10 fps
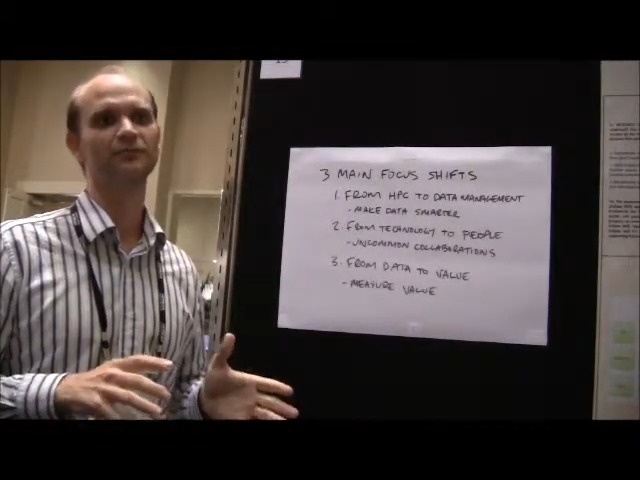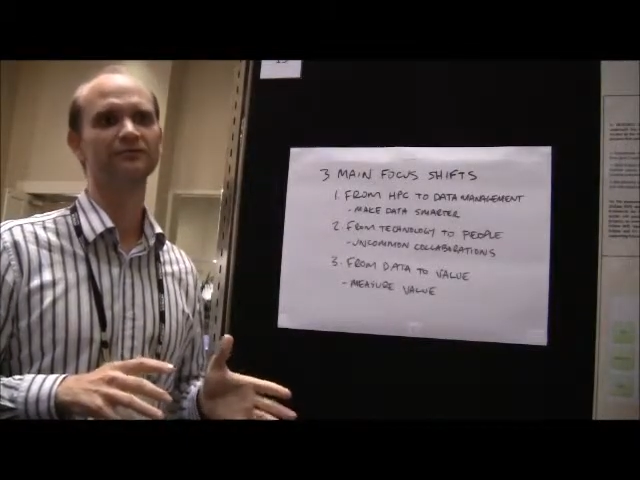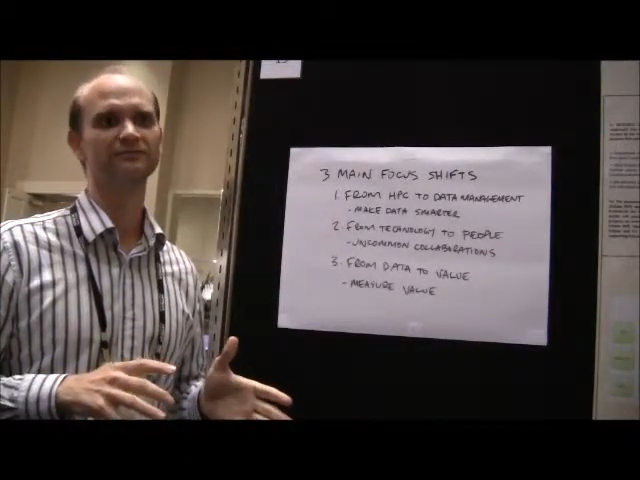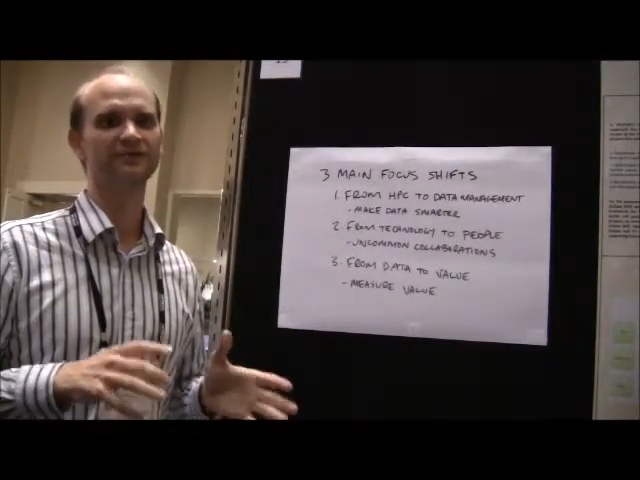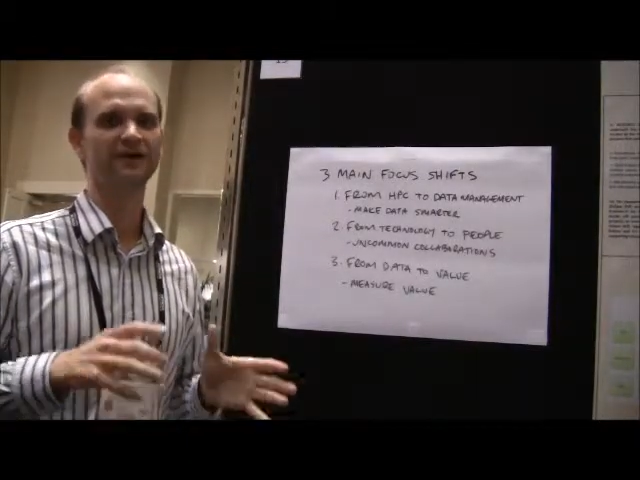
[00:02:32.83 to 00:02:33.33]

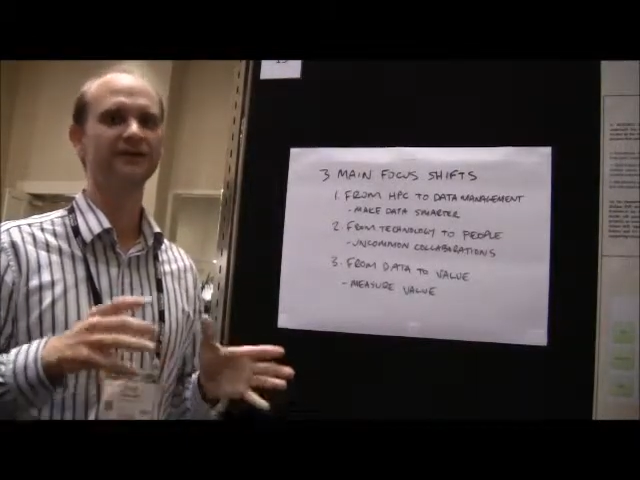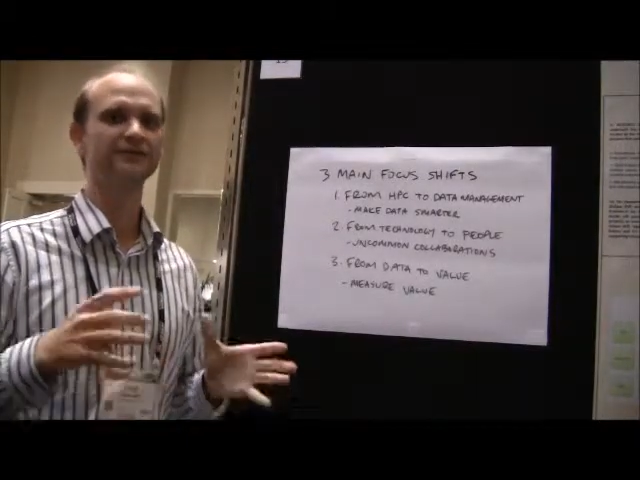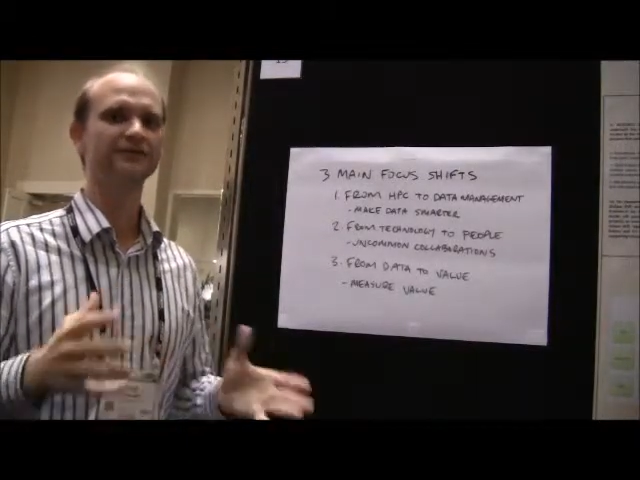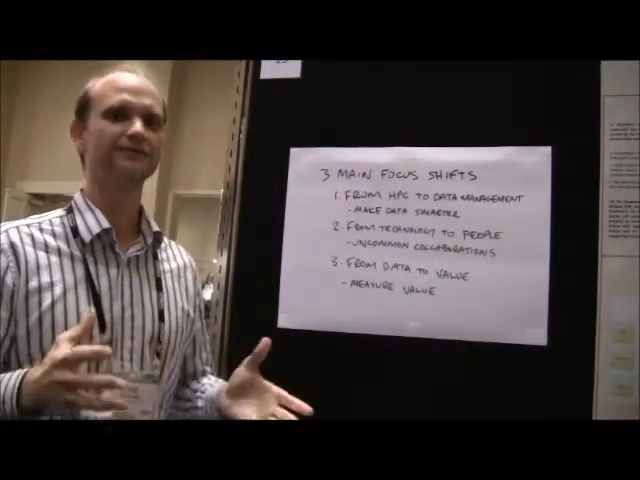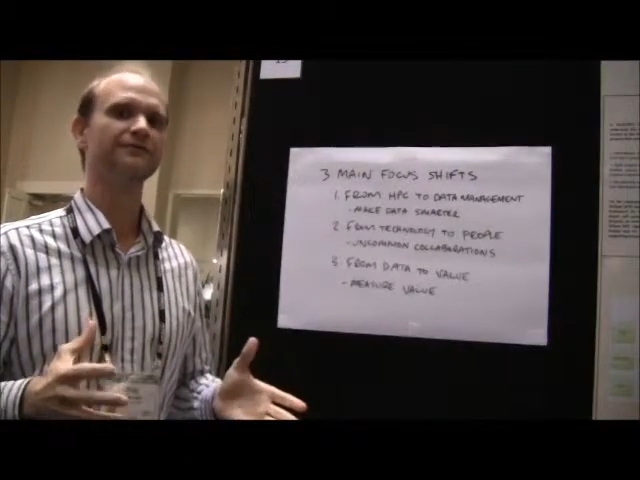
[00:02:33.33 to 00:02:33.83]
what
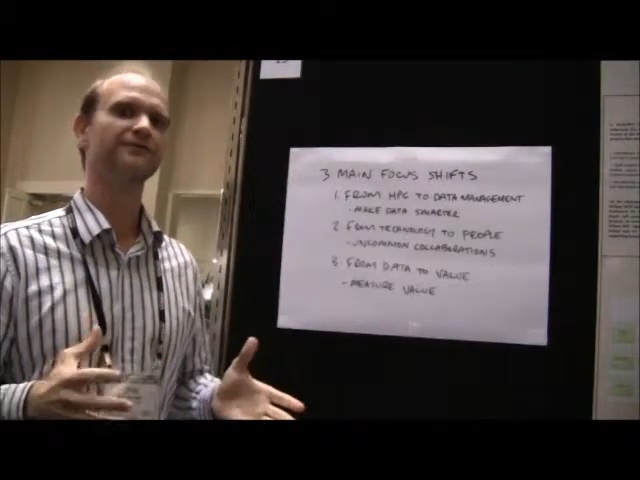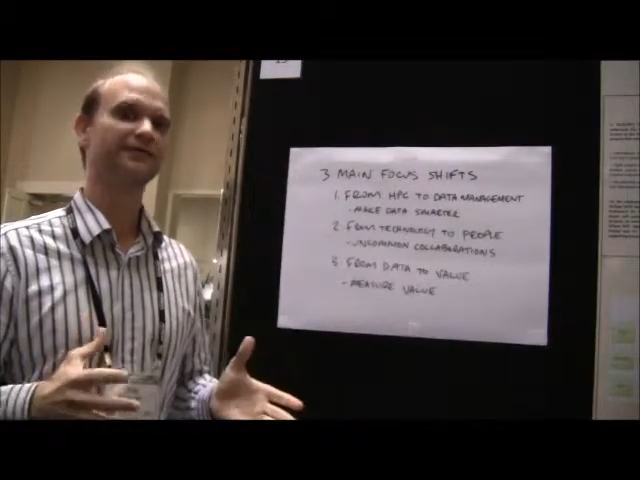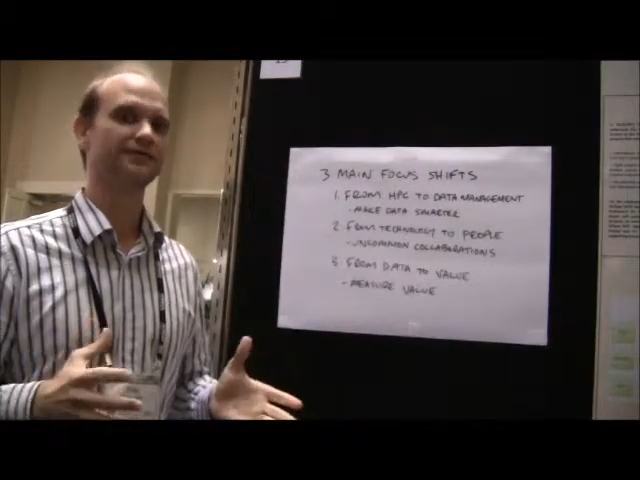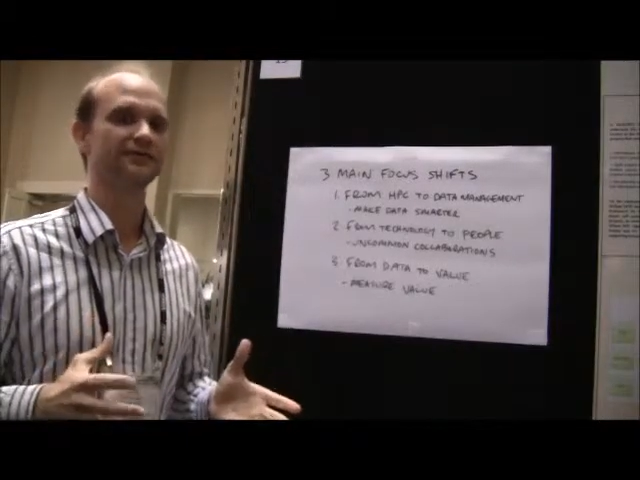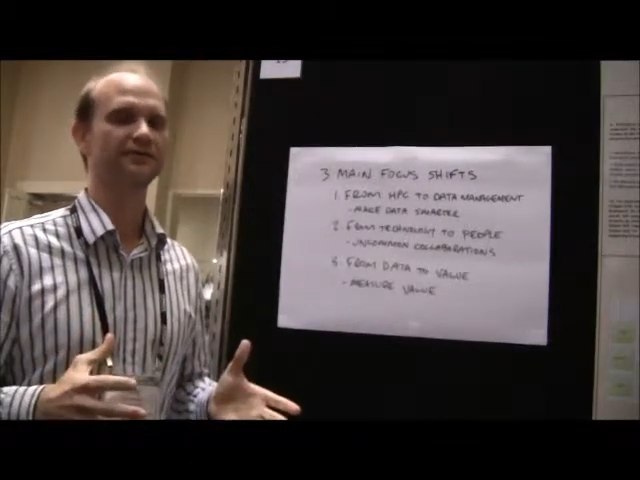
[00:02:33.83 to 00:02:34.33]
value
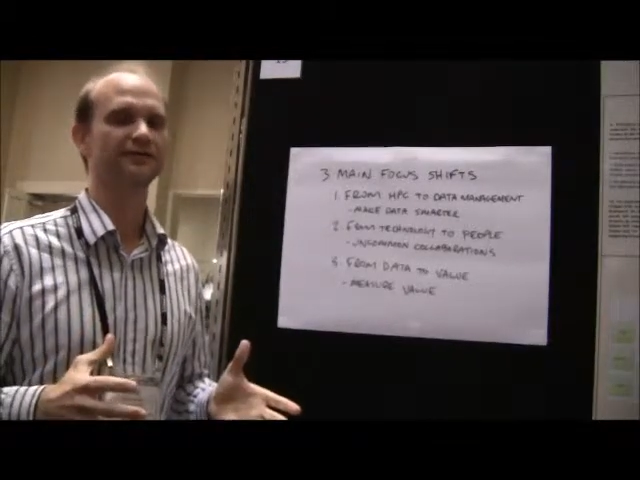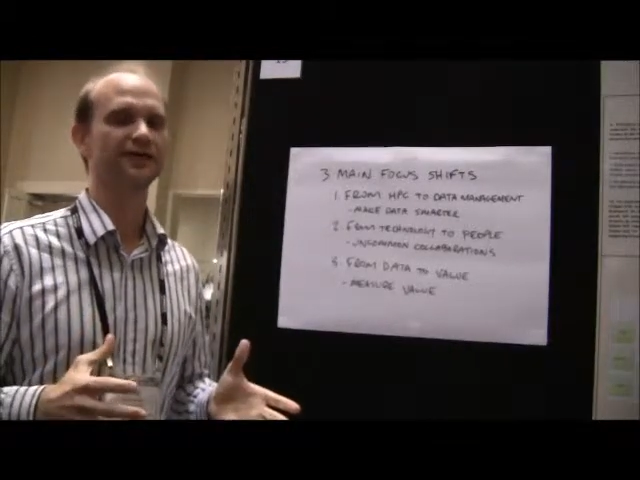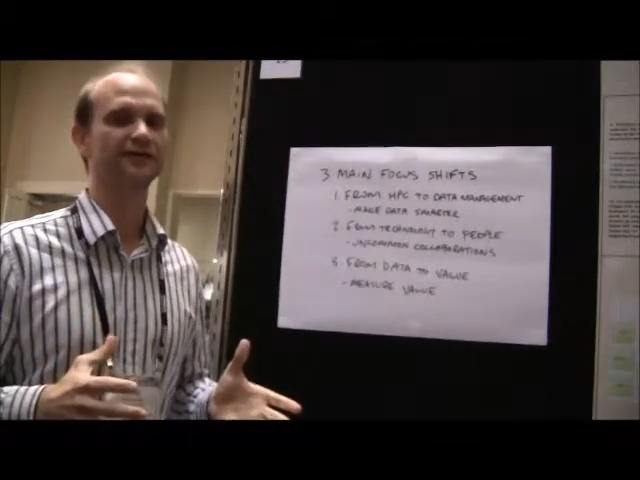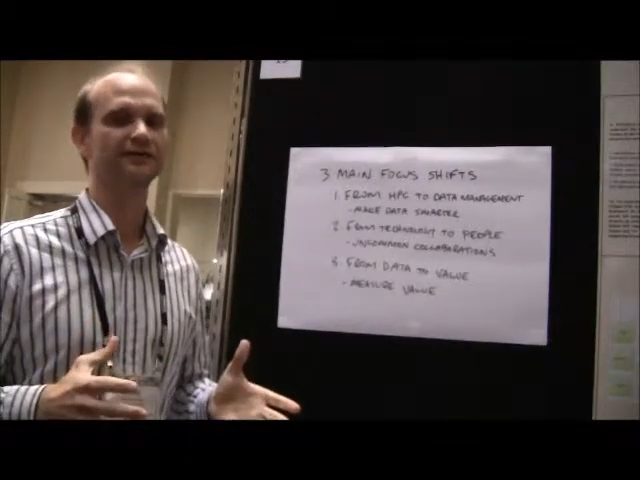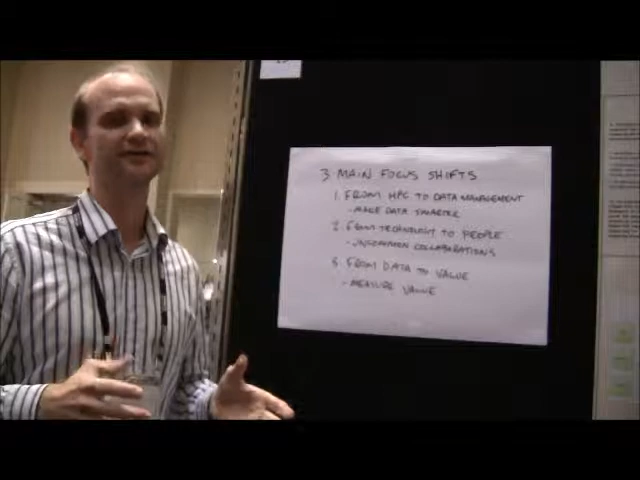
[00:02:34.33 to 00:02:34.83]
can I
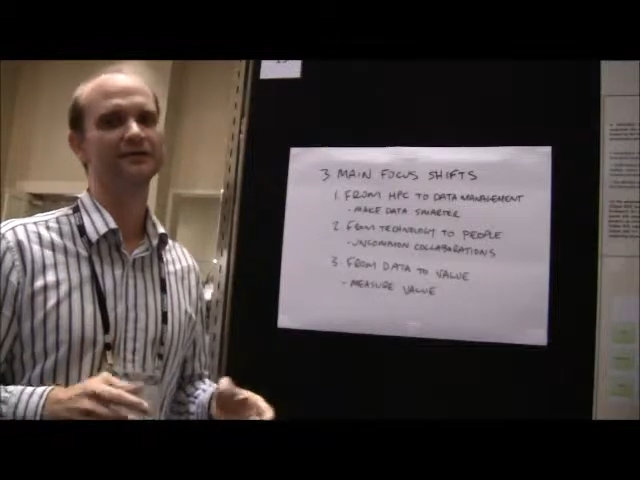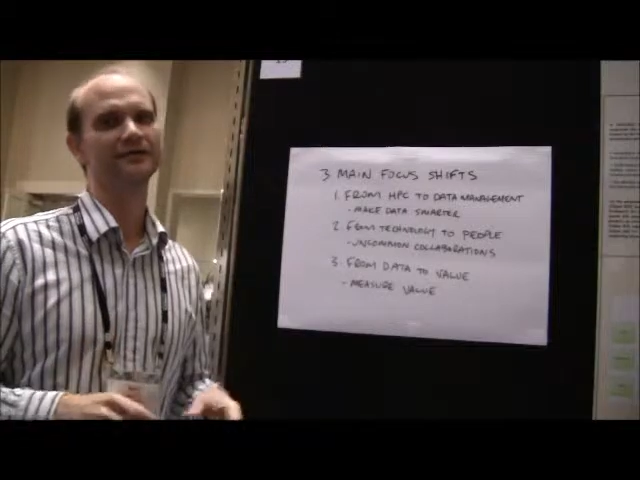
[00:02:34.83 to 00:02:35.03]
create?